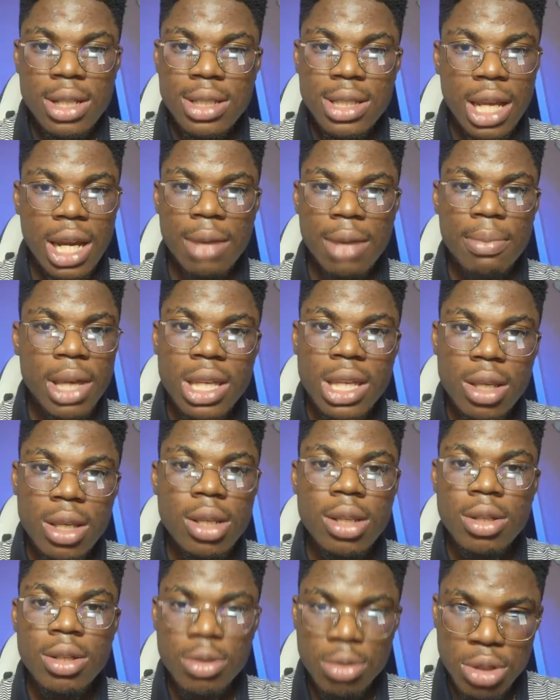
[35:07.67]
started
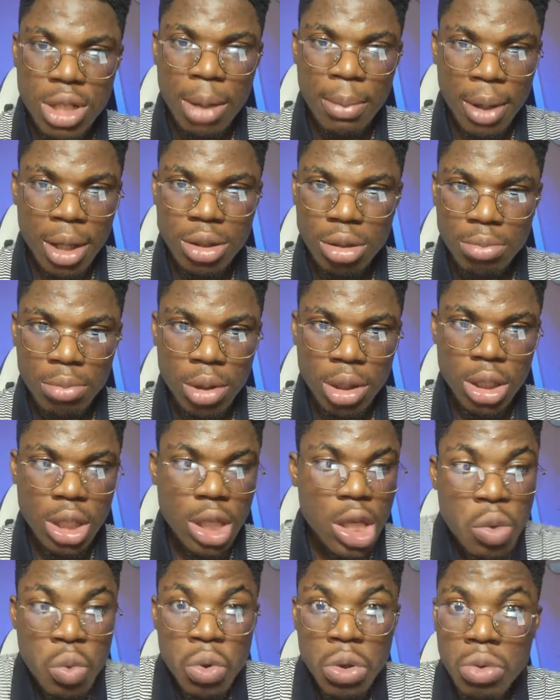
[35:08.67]
making good amount of money,
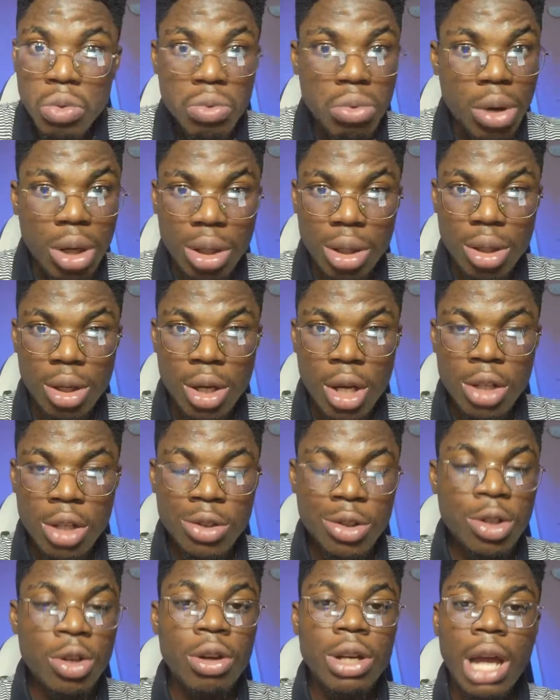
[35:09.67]
it wouldn't work.
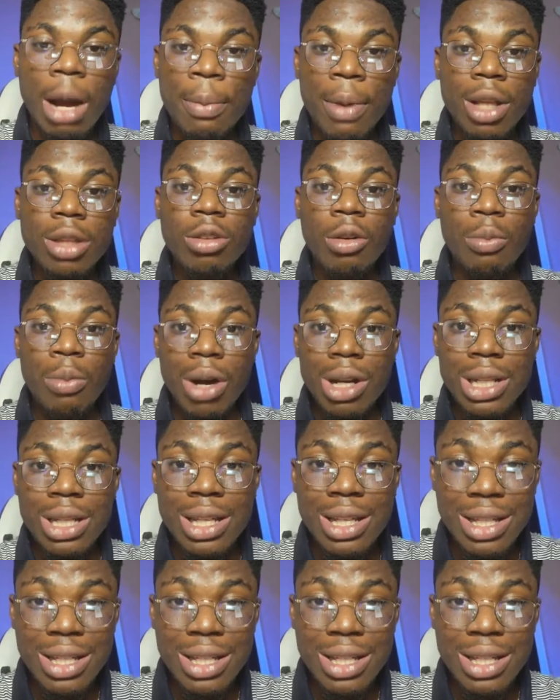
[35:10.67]
Do you know the amount of money?